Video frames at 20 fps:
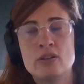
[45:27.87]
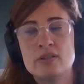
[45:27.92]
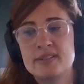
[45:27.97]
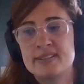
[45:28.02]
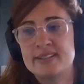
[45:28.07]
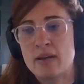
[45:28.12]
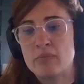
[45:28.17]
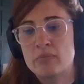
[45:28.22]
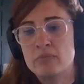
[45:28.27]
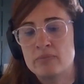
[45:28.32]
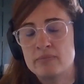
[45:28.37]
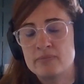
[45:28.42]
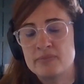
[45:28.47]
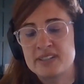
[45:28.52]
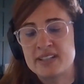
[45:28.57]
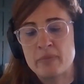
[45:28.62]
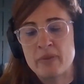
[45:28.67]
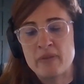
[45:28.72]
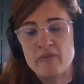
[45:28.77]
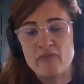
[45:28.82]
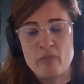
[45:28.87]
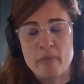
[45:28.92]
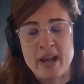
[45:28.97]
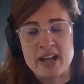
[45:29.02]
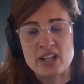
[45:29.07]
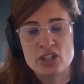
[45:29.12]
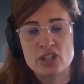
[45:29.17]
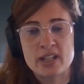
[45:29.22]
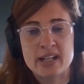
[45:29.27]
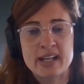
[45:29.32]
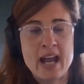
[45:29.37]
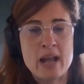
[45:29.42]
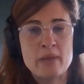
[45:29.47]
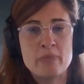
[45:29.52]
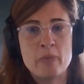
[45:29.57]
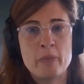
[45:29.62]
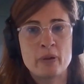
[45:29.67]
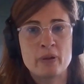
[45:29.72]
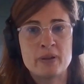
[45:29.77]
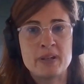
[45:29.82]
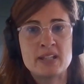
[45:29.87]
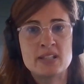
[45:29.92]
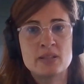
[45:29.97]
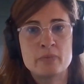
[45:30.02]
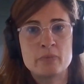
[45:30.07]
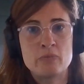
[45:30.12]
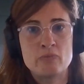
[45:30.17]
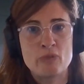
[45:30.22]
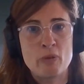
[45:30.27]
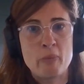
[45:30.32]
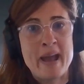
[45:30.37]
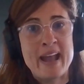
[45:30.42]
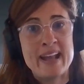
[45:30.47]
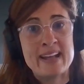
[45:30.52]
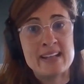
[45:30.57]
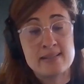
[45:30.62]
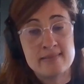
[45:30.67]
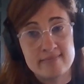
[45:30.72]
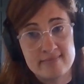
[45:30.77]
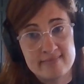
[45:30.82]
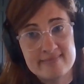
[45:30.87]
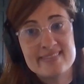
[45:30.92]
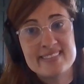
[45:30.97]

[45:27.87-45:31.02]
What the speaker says: some information and capabilities remain